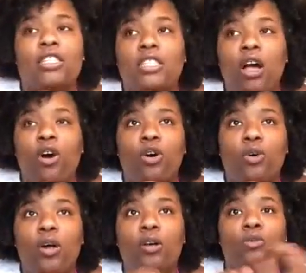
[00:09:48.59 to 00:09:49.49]

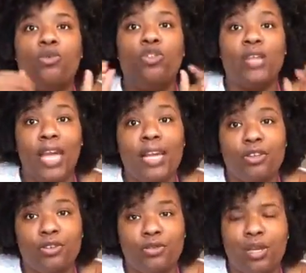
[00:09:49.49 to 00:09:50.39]
So what you can
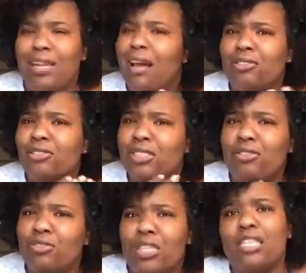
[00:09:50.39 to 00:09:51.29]
do, and I also still
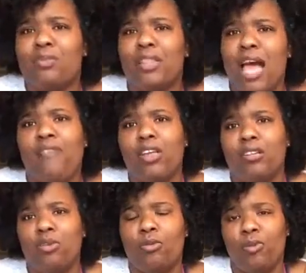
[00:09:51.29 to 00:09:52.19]
do this with having
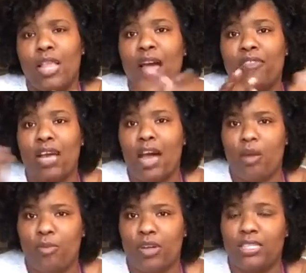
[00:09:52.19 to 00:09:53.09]
a higher
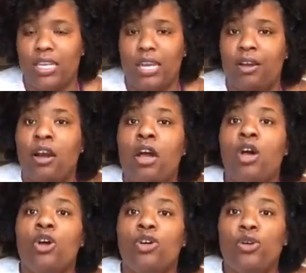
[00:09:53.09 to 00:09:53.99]
porosity hair,
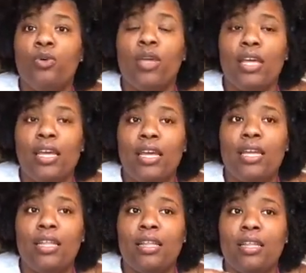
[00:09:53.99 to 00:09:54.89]
you
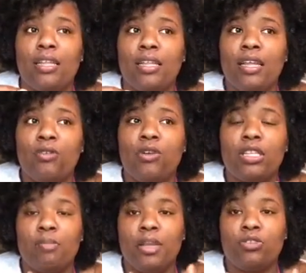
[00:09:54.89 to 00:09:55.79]
can in order
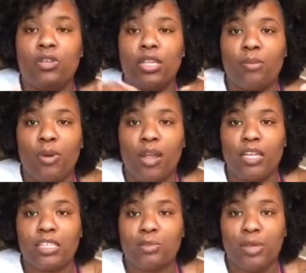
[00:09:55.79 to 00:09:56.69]
to make sure that the
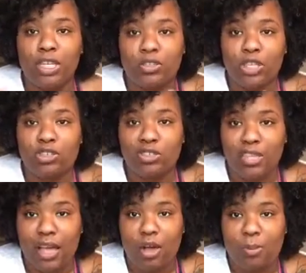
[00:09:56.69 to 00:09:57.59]
products penetrate your
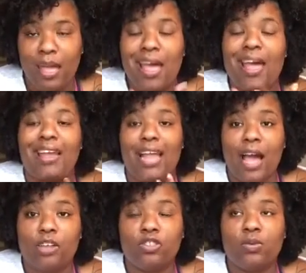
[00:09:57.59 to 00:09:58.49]
scalp and
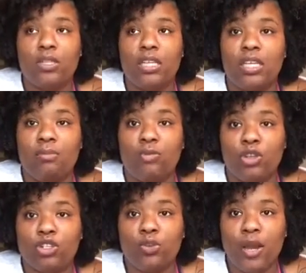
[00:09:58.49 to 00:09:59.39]
actually
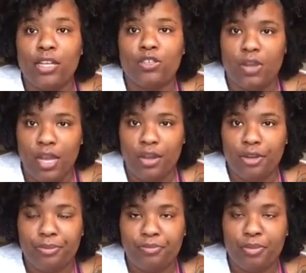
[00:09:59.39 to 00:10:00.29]
moisturize your
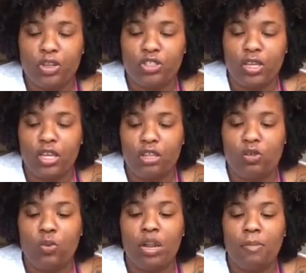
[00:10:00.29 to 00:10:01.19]
hair,
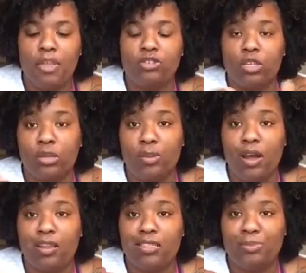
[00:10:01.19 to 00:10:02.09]
you want to make sure that the
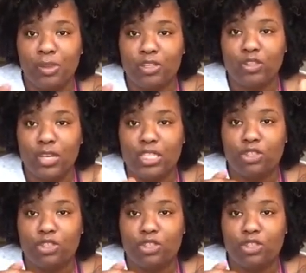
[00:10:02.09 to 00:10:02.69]
products penetrate